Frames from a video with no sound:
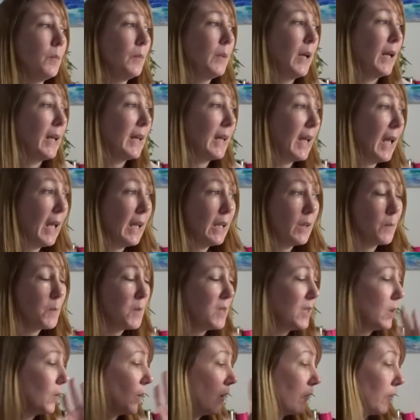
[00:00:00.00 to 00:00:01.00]
Again, I'm
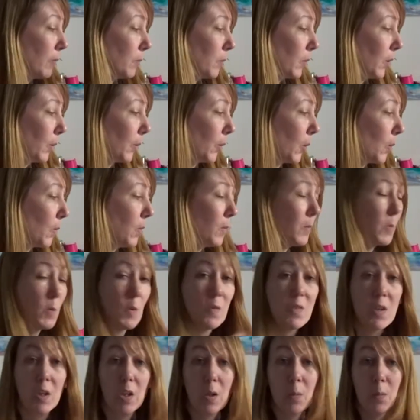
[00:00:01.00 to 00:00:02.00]
still having the problems
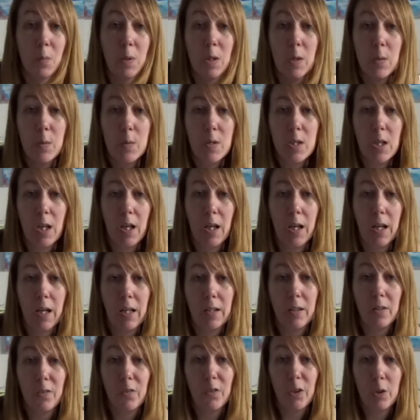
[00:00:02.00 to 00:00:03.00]
with the computer,
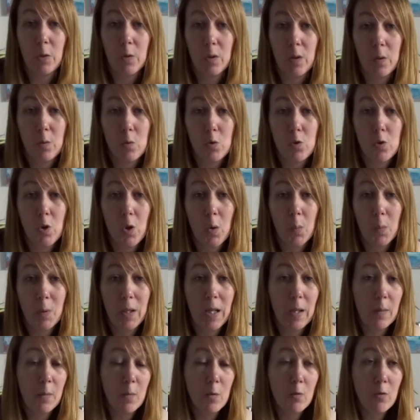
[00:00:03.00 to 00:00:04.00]
and the Photoshop
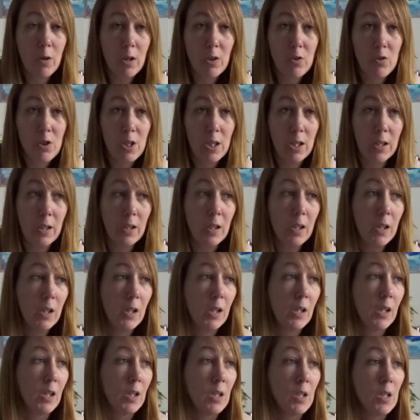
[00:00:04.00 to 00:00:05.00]
keeps crashing,
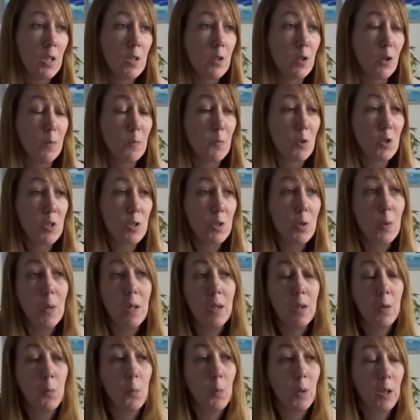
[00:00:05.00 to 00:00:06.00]
so I'm just
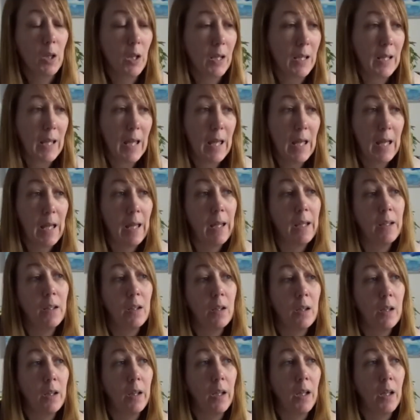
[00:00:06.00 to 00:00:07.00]
doing them when I can.